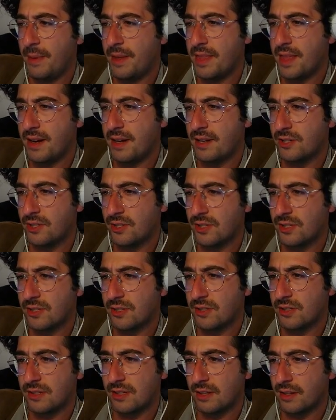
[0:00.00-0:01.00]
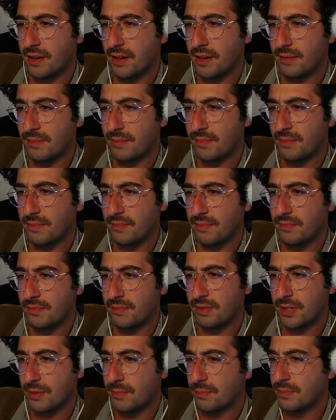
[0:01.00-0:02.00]
and then it just like
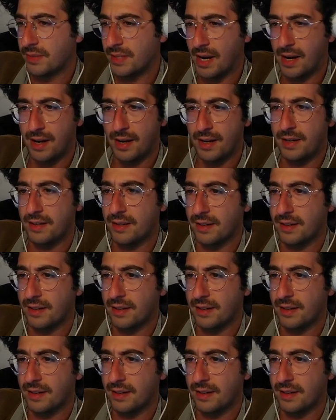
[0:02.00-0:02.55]
died.